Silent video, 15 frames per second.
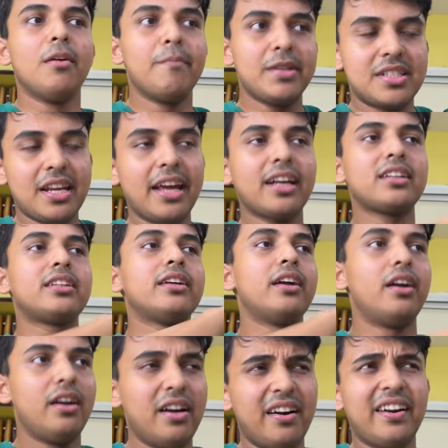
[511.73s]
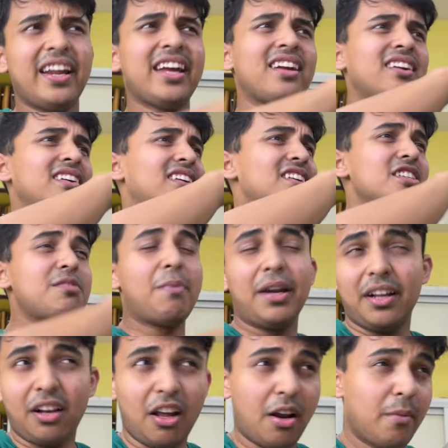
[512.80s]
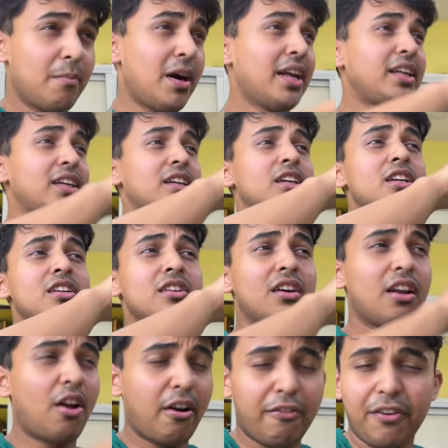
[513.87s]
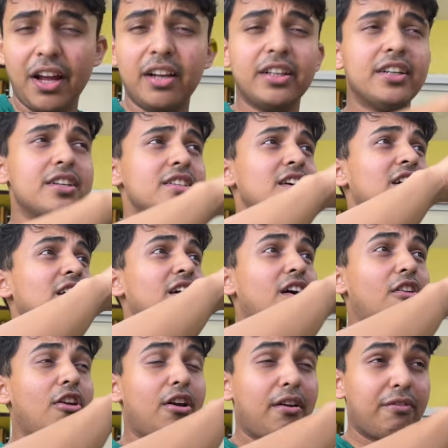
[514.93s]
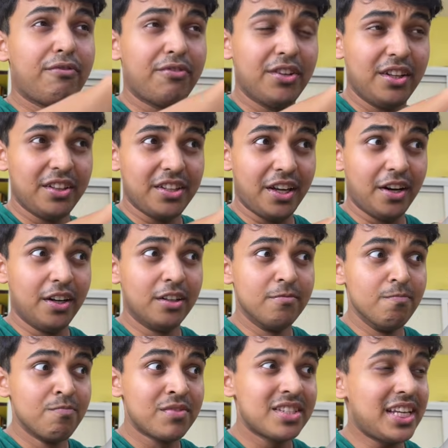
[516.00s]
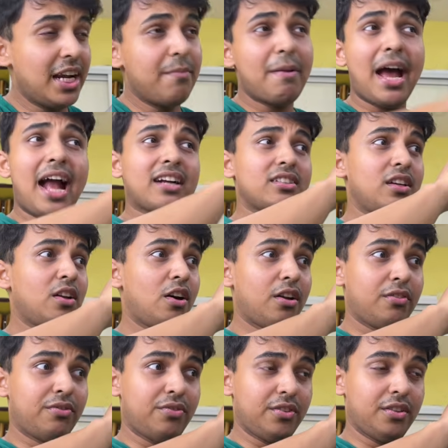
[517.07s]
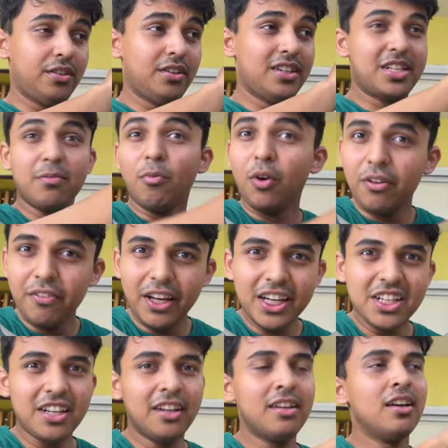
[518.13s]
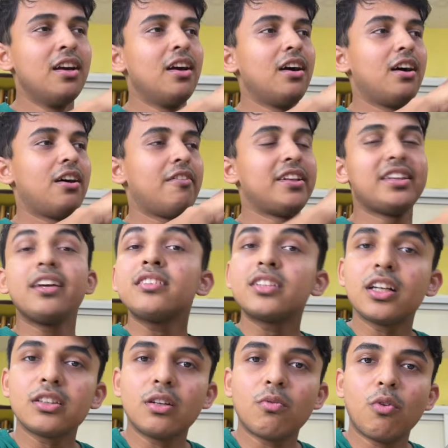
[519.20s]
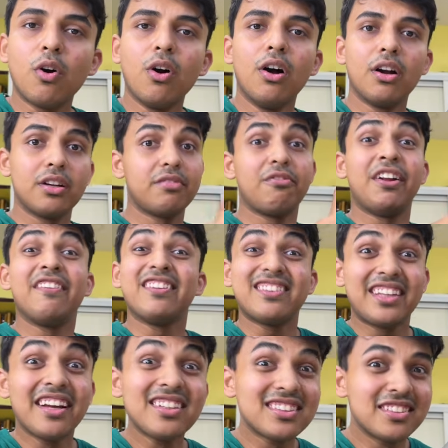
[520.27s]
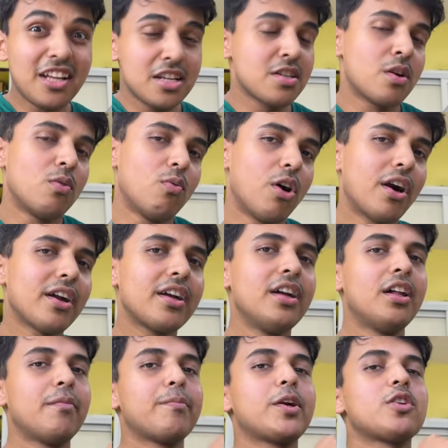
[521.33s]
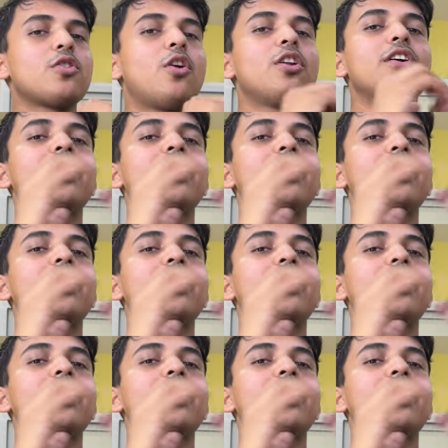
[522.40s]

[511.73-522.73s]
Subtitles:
mistakes, learning, spending a lot of money, a lot of failures, a lot of setbacks, a lot of demotivation when things does not work, because all you